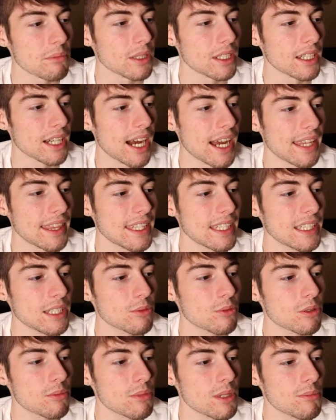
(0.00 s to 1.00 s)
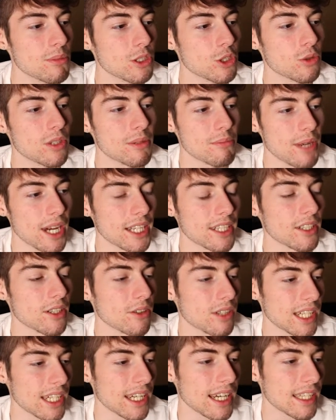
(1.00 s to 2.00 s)
but I think it would be between bad and
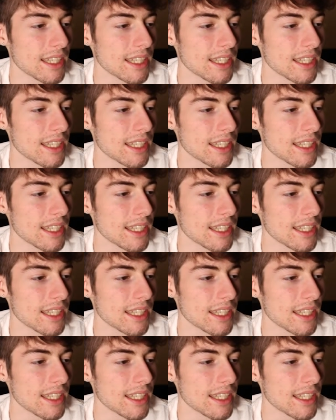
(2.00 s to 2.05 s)
okay.